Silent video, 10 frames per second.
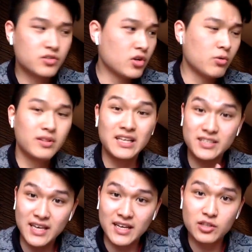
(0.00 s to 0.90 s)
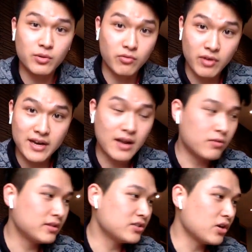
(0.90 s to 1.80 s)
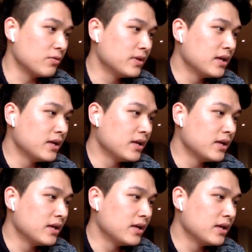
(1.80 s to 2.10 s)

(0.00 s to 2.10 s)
So let's get into it right now. Let's go.